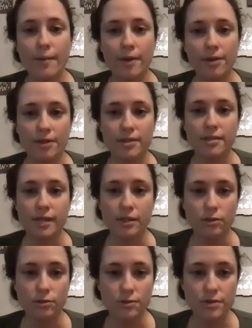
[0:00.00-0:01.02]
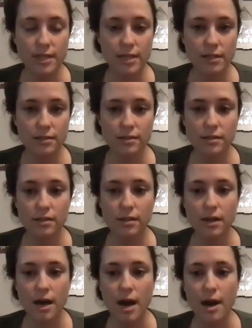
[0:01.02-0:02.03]
about this because I lose things,
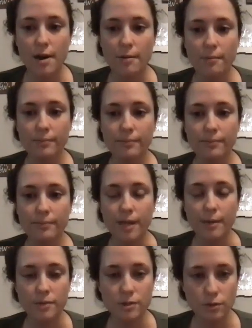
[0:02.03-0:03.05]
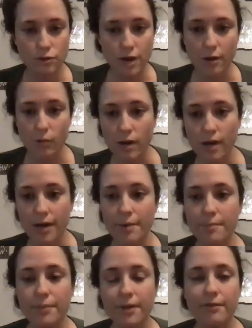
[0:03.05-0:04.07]
and I'm still trying to work on it.
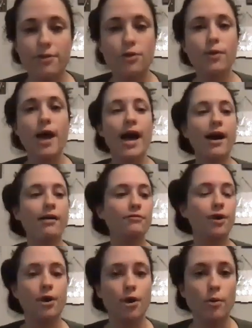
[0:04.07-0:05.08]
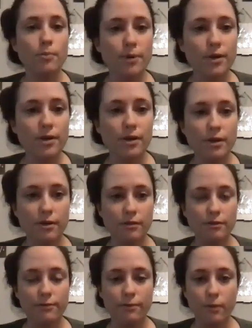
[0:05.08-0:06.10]
But if you have a notebook
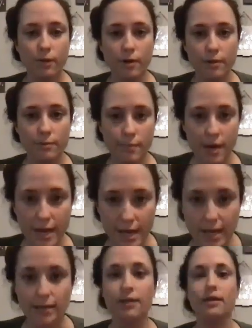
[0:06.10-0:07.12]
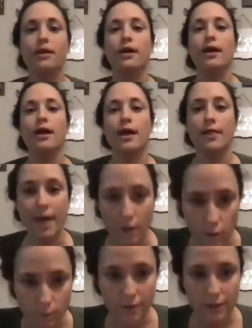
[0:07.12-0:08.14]
for Monat, that
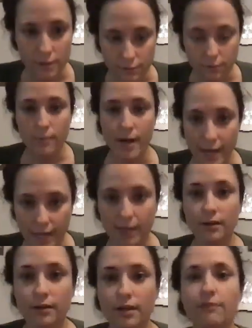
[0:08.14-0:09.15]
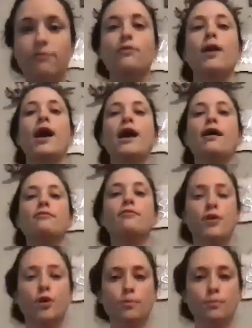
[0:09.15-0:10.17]
notebook is for Monat. If you have a
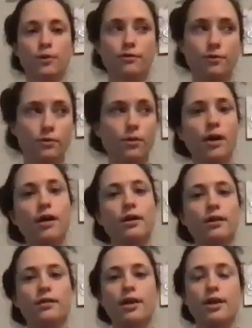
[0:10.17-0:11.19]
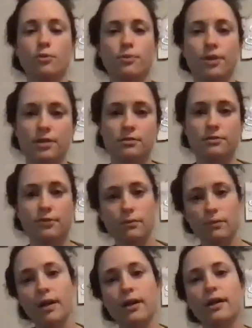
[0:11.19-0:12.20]
notebook for work, that notebook is for
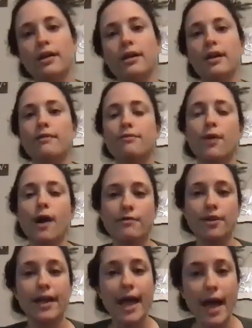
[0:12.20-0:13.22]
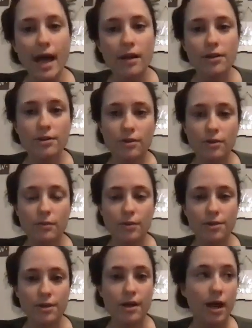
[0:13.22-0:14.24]
work. If you have a calendar
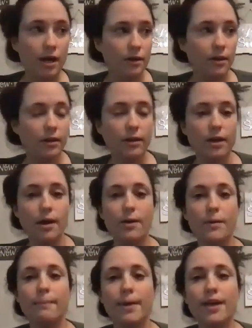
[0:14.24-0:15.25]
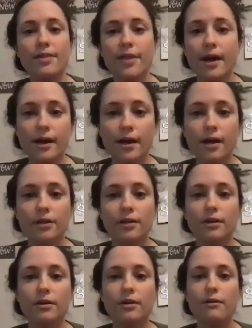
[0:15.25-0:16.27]
with a color, make that
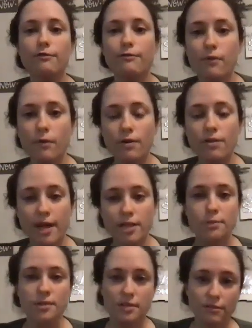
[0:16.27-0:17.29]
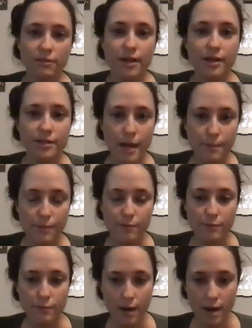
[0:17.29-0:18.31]
color for that specific type of
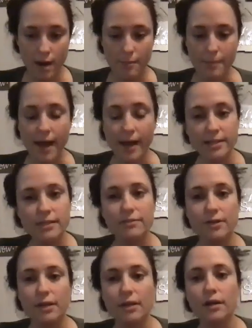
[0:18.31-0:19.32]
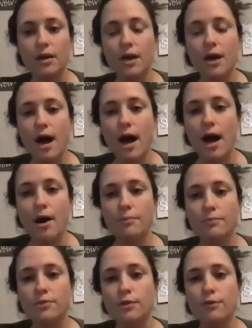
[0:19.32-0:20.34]
activity.
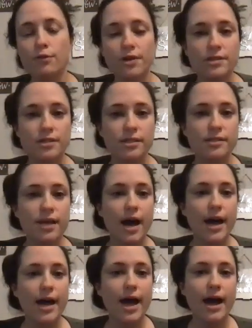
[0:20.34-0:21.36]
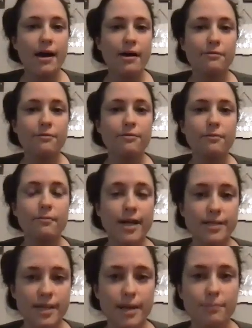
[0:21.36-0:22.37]
So for instance, I have my
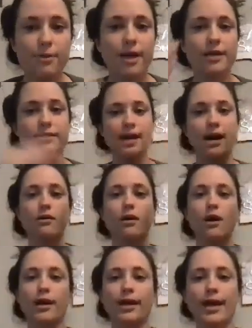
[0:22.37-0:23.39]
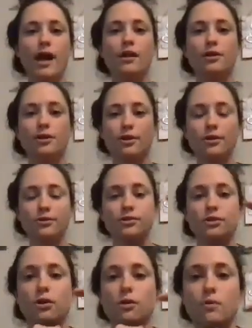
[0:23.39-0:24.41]
day planned out on a calendar.
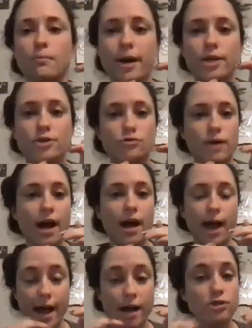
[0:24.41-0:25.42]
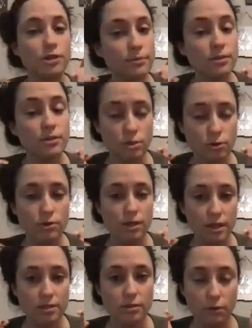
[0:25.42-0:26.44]
So I actually do
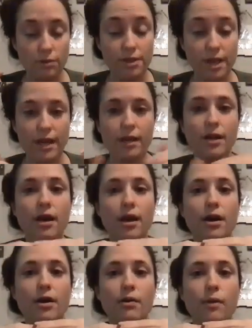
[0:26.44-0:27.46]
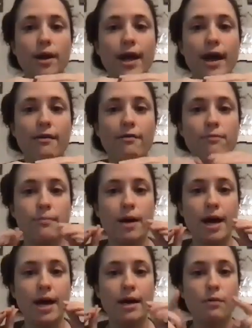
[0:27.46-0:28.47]
this whole thing where I have
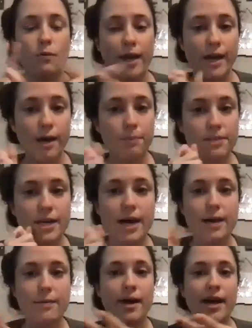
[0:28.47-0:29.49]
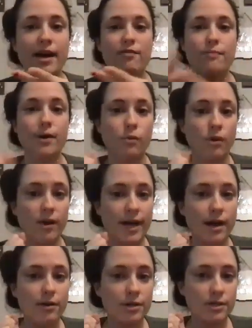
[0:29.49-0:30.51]
my wake up time, I have my
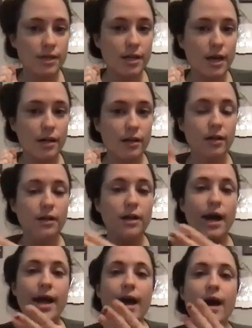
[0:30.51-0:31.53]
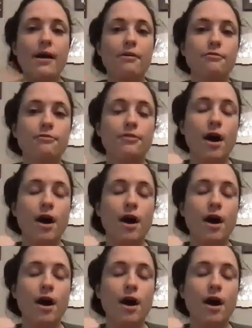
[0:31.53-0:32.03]
workout as a color, I have